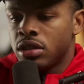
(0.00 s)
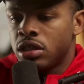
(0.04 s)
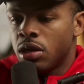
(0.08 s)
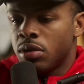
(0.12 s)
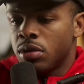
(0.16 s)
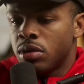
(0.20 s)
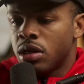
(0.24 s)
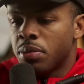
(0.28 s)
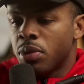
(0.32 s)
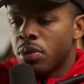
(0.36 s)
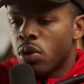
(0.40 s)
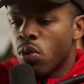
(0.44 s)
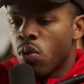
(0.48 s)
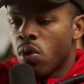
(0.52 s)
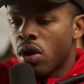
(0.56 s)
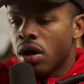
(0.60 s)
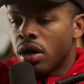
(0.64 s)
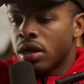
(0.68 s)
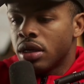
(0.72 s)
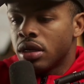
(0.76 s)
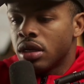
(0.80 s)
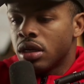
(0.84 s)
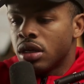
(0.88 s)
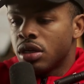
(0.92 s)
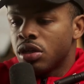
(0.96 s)
number
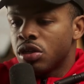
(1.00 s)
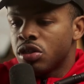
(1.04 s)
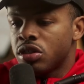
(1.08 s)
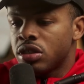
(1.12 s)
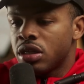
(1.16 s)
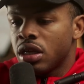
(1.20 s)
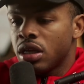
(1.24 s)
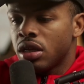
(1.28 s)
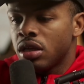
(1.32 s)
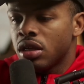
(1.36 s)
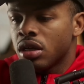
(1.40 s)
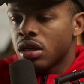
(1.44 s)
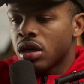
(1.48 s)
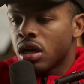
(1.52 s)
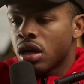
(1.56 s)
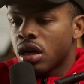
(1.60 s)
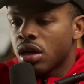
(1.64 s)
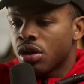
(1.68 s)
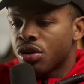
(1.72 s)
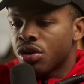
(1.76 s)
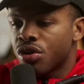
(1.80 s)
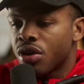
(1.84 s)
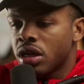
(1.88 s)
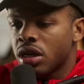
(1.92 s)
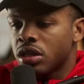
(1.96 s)
1, understand your
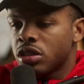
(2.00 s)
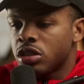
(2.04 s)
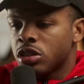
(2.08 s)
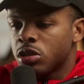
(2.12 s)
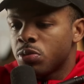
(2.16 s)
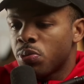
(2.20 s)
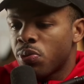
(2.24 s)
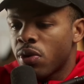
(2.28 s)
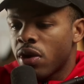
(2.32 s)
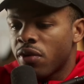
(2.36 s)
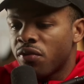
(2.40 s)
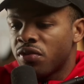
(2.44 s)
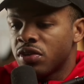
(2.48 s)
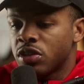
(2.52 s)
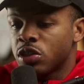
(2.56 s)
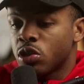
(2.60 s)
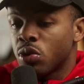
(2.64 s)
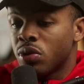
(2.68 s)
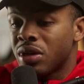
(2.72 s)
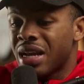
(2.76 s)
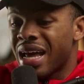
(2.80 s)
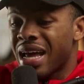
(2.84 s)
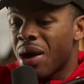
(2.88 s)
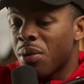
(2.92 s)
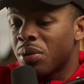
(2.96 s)
congregation's preference. So
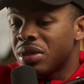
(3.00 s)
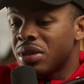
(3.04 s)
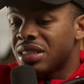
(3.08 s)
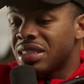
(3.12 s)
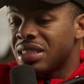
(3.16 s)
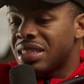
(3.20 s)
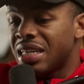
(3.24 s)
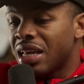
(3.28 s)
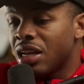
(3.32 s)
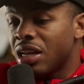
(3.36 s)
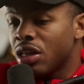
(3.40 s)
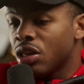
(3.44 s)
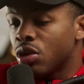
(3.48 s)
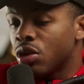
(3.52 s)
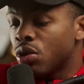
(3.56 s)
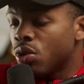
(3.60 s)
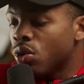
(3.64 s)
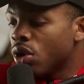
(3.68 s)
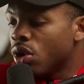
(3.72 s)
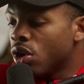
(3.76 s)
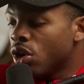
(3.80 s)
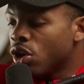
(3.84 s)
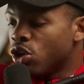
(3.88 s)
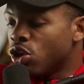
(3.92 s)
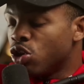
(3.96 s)
now it's telling you
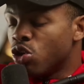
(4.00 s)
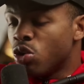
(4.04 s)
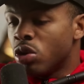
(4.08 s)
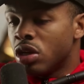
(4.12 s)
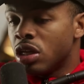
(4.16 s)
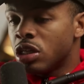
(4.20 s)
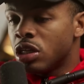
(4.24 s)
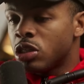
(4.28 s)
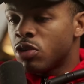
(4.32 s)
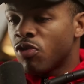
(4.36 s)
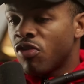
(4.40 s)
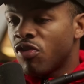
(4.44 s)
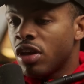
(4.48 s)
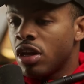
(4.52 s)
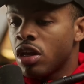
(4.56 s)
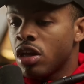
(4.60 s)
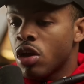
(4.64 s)
this video